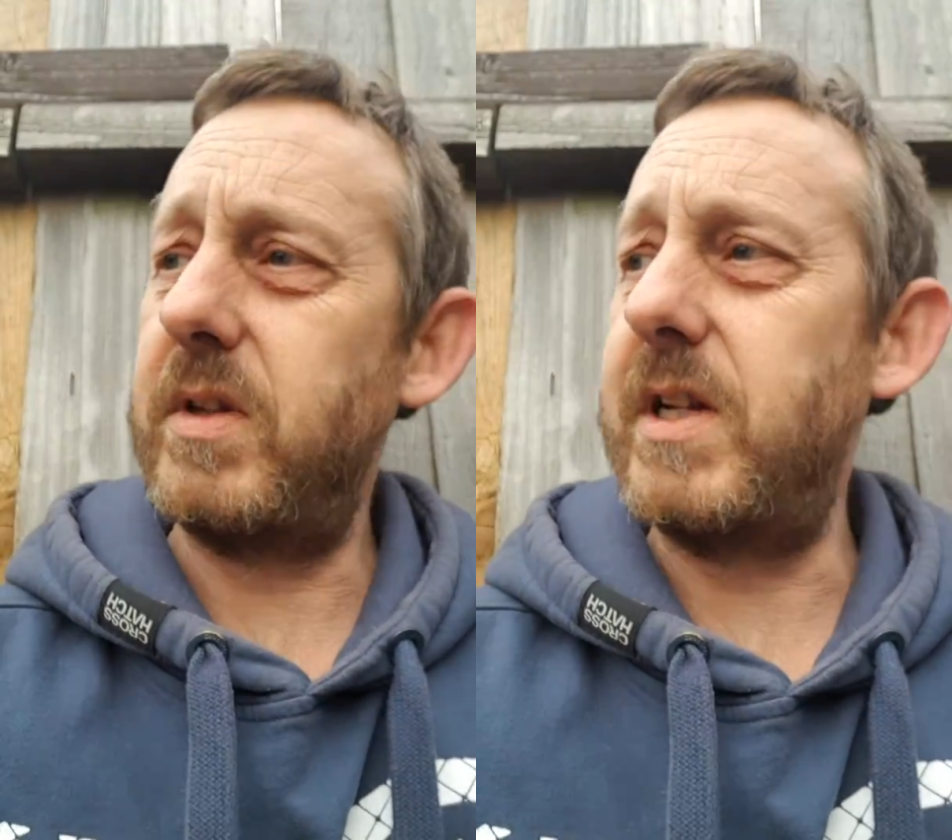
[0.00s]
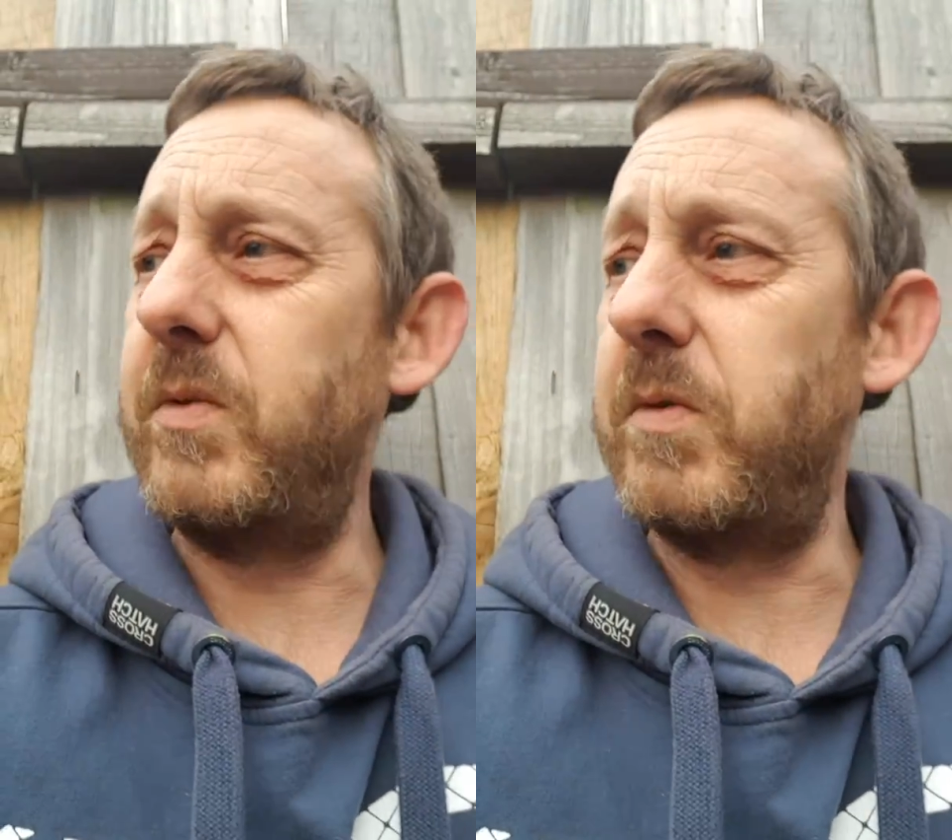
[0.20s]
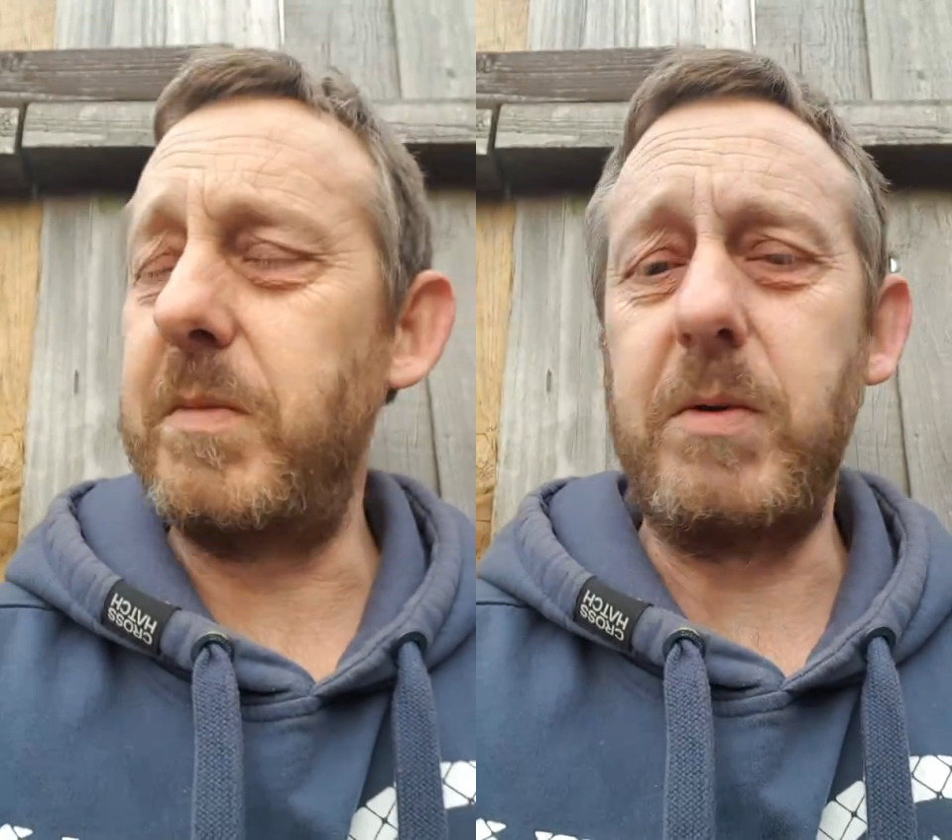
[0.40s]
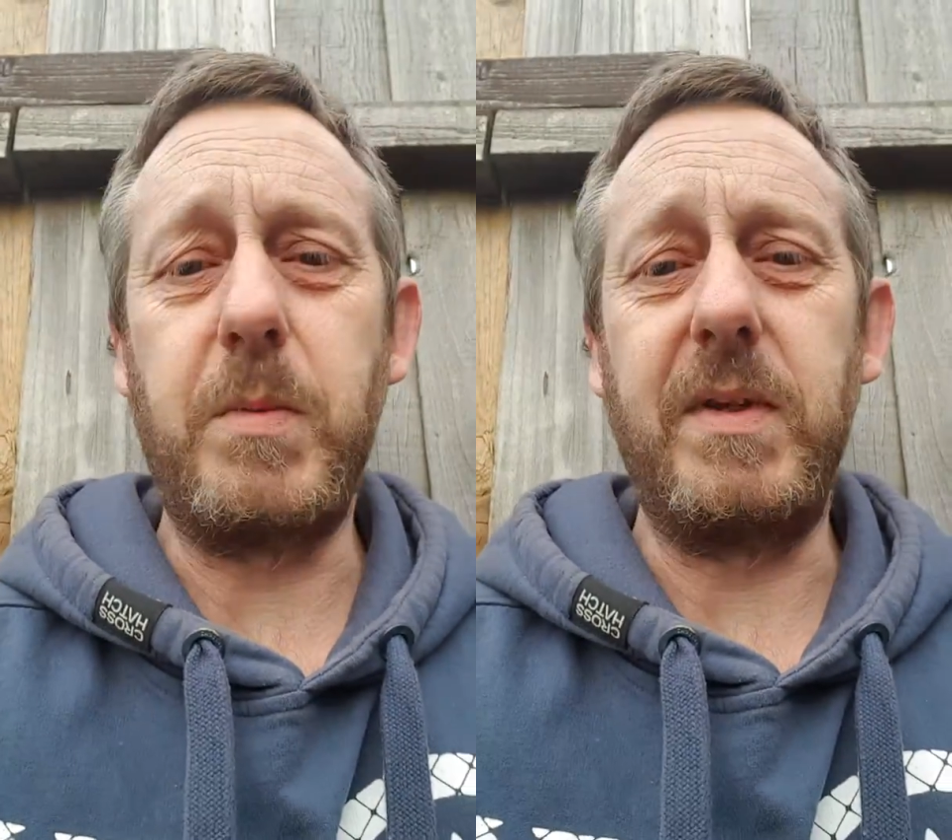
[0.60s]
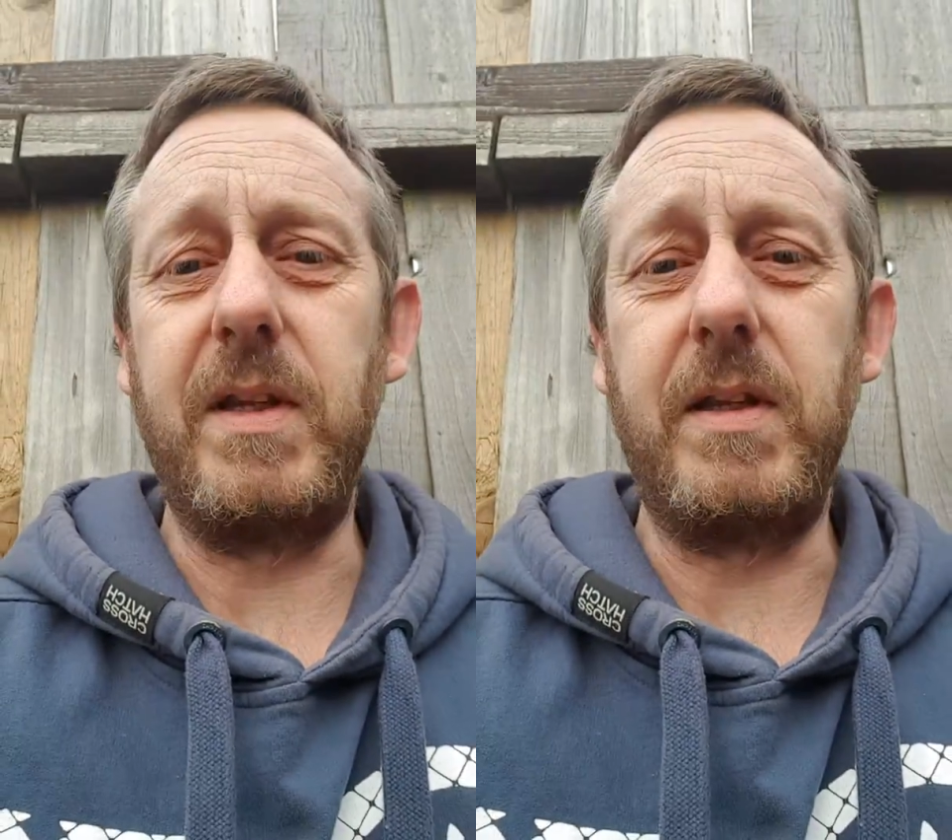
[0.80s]
kids with me
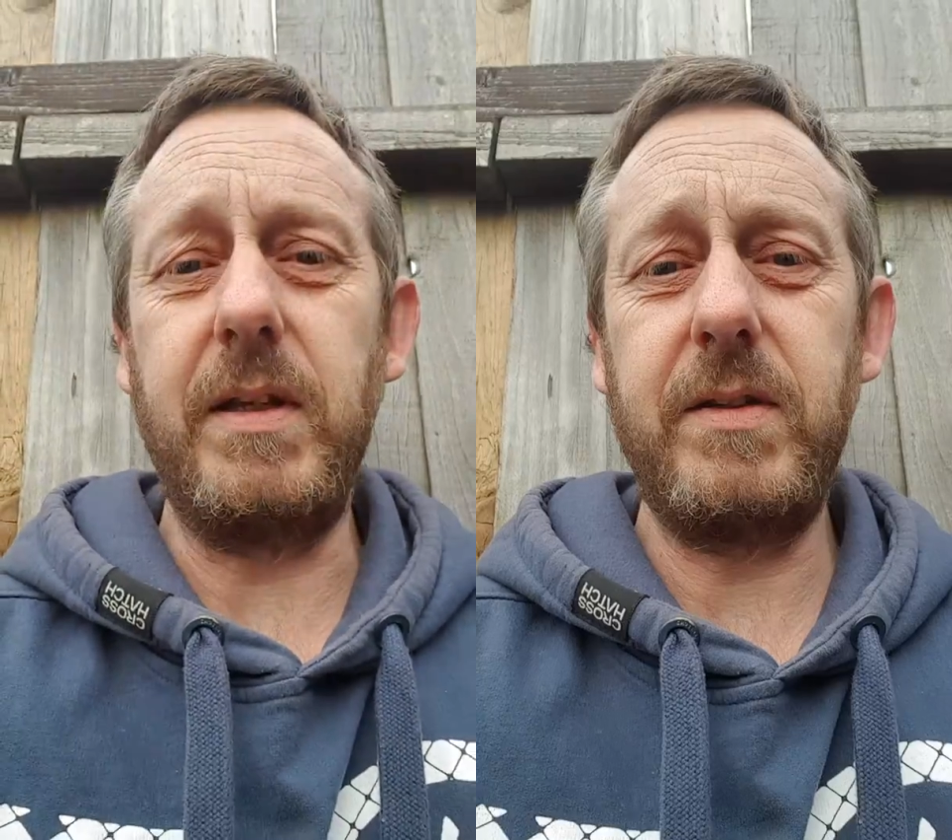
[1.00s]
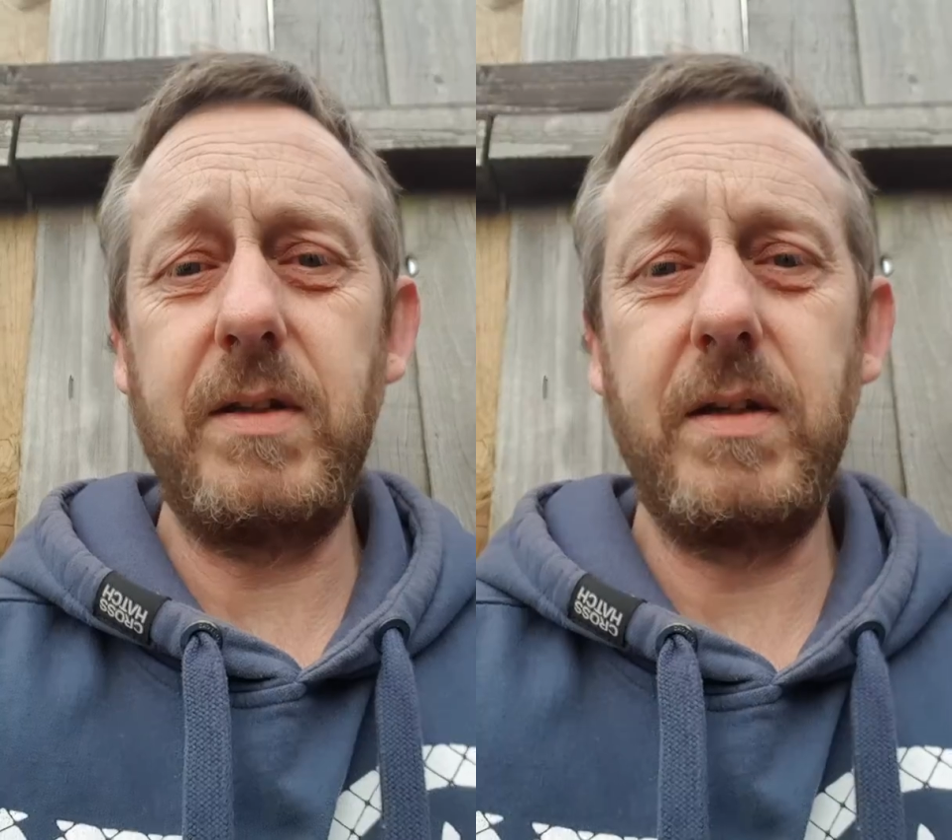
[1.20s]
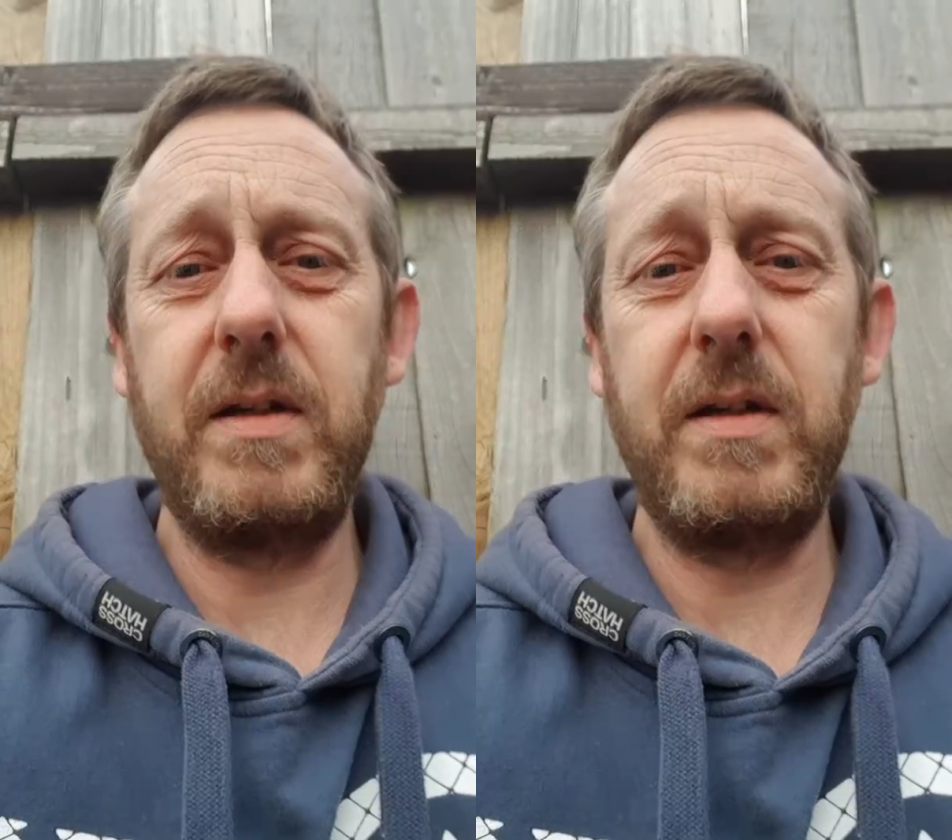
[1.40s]
when we did this,